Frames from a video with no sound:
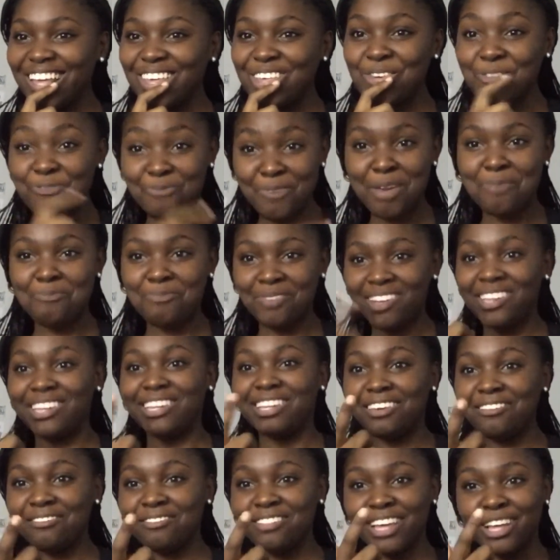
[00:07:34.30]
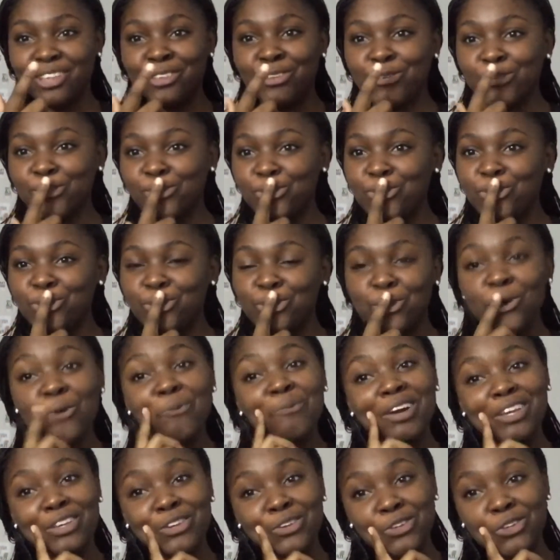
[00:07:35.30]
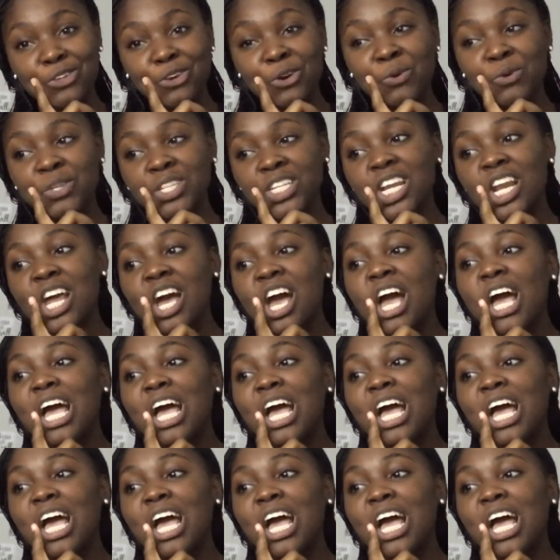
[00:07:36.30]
You may believe that you do know, but you don't.